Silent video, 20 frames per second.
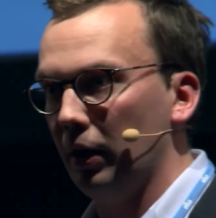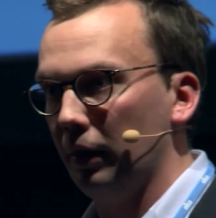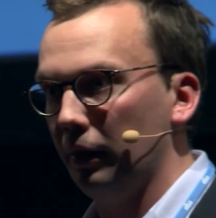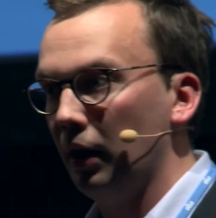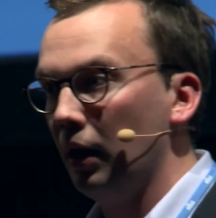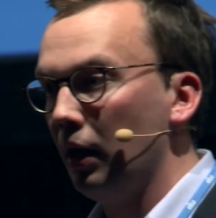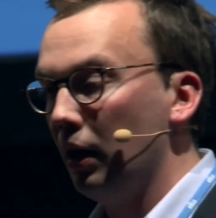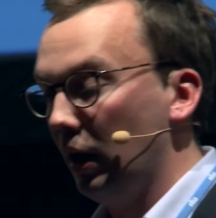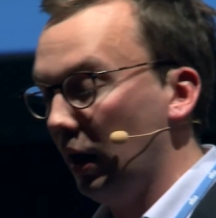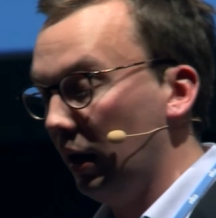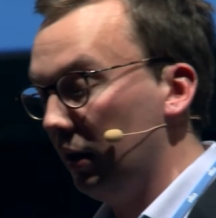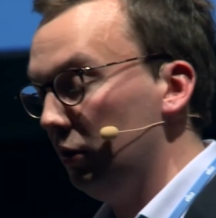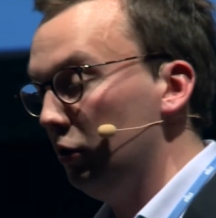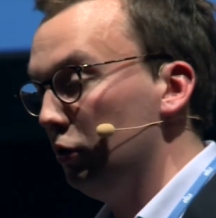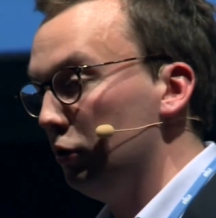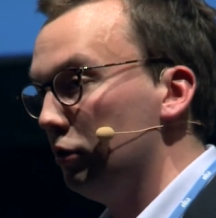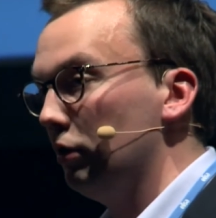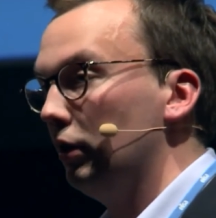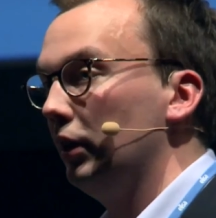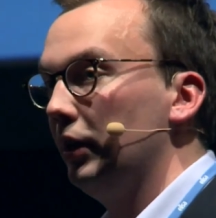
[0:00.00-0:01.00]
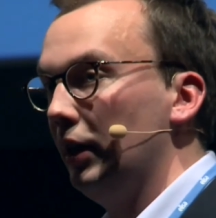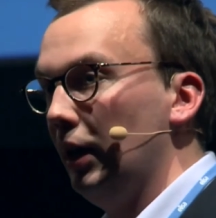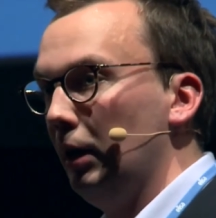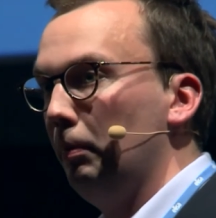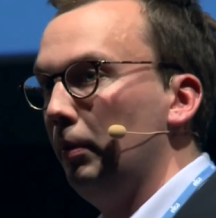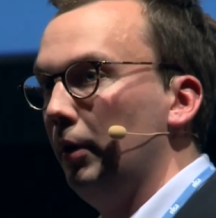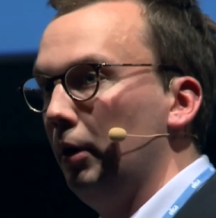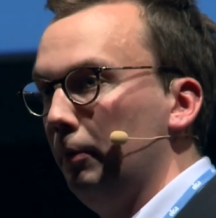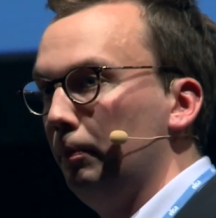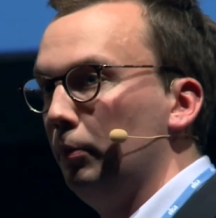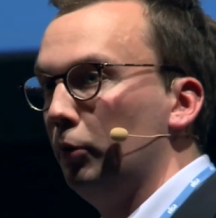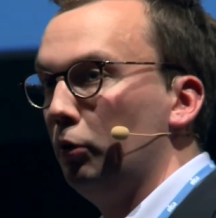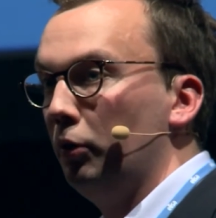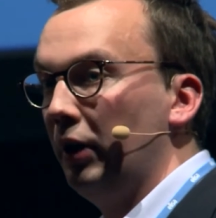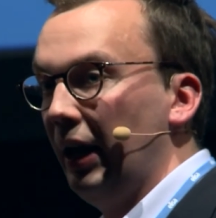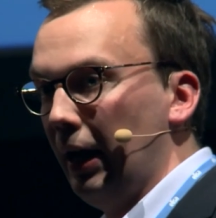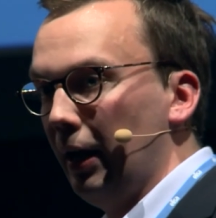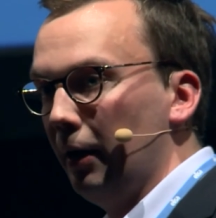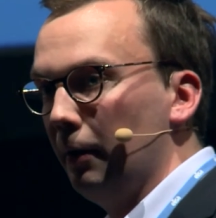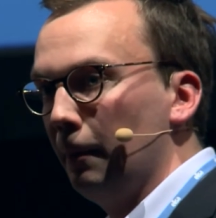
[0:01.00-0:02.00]
per month. And usually they pay
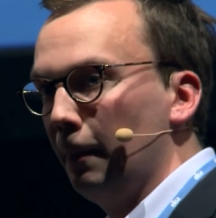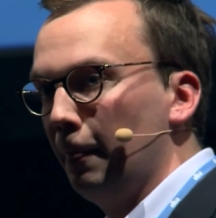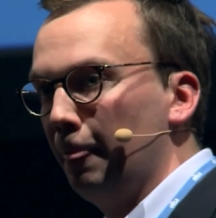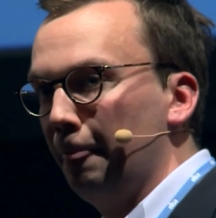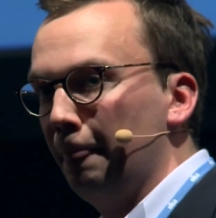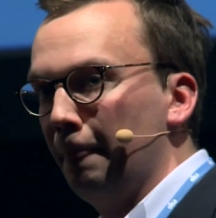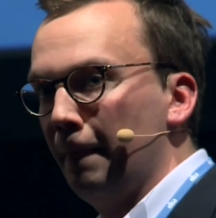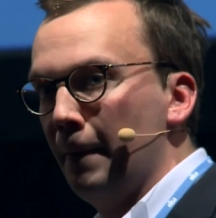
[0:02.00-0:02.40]
per day.